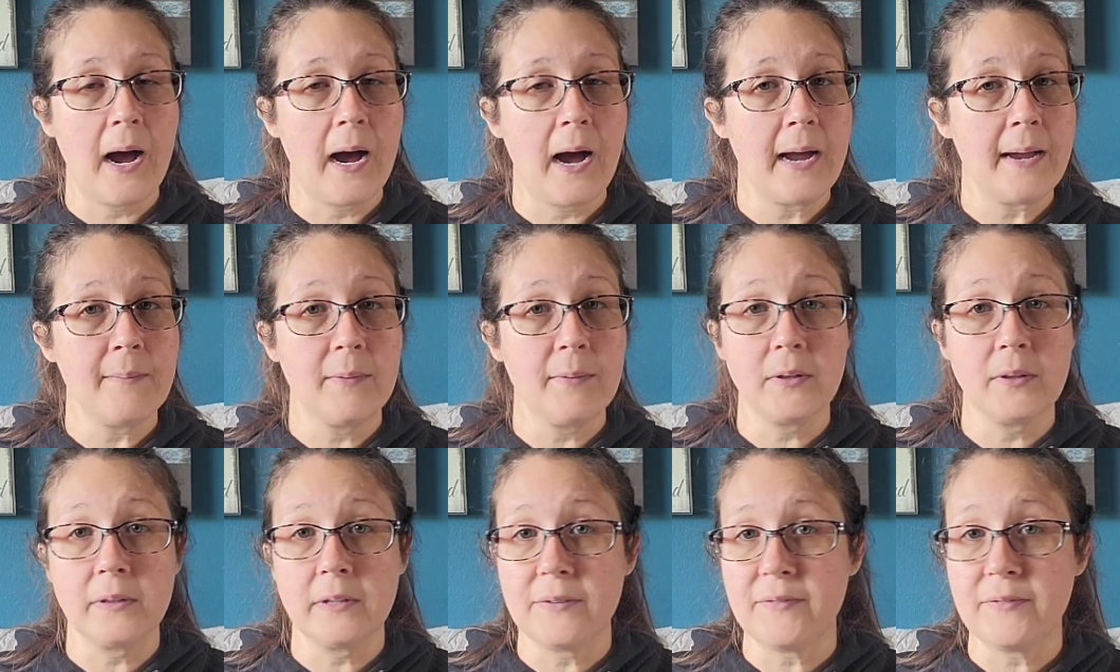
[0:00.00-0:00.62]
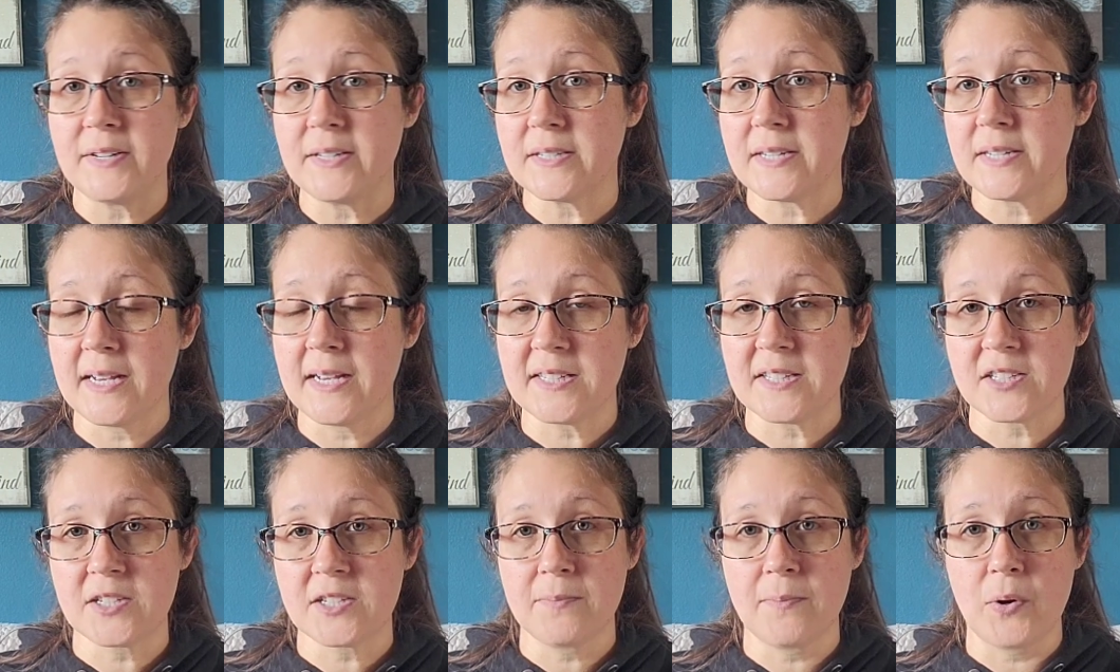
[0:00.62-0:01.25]
I'm a living
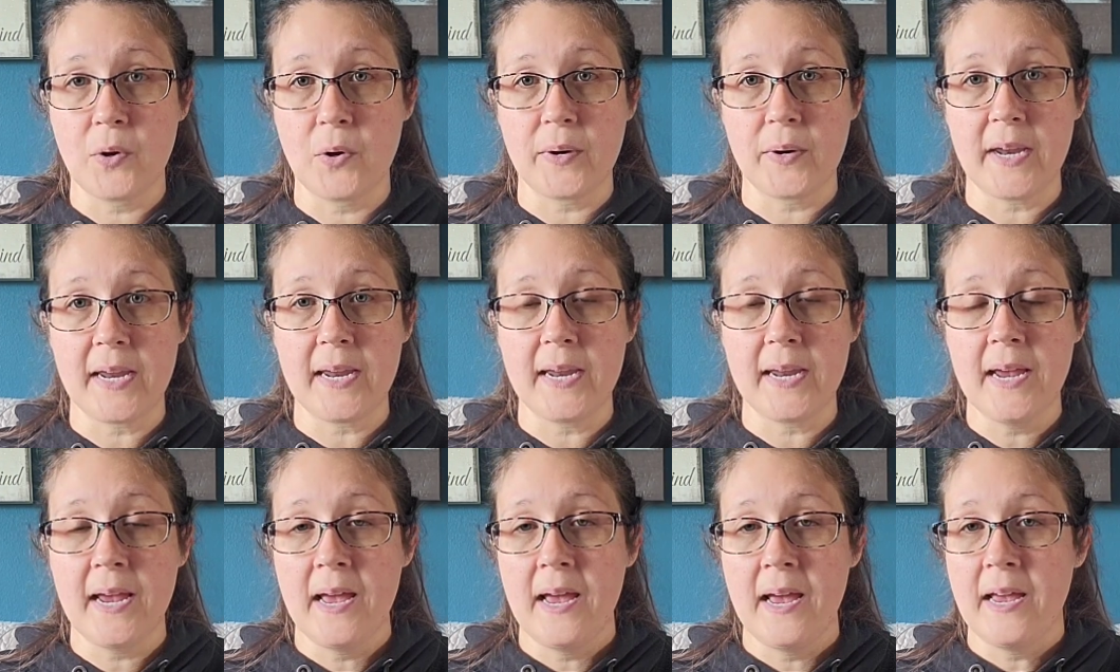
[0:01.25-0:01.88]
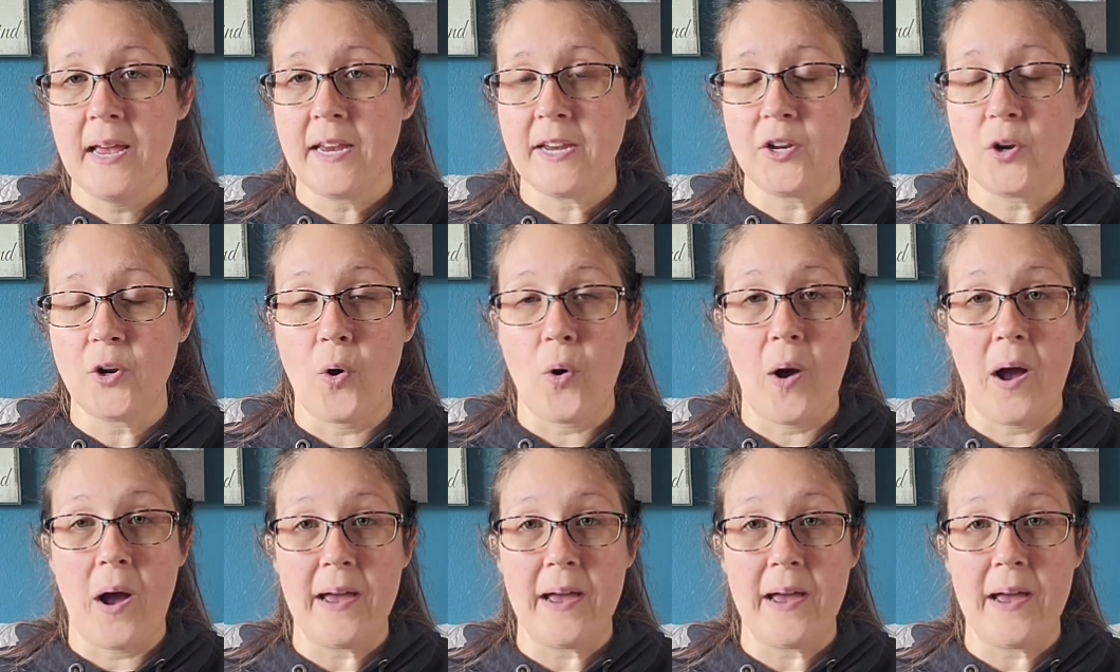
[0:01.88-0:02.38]
testimony. You know,